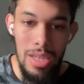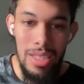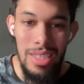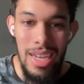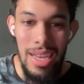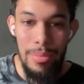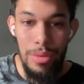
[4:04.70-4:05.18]

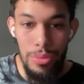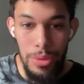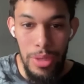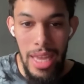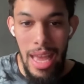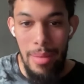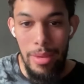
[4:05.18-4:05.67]
long time
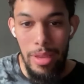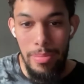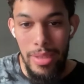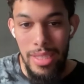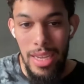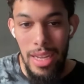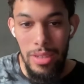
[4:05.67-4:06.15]

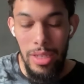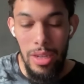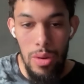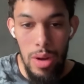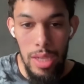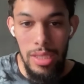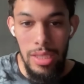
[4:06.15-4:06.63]
rehabbing patellar
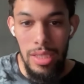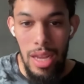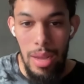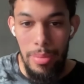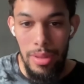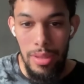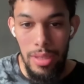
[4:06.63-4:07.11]
and quad
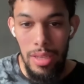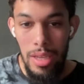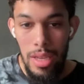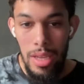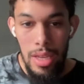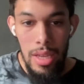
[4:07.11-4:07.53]
tendinopathy.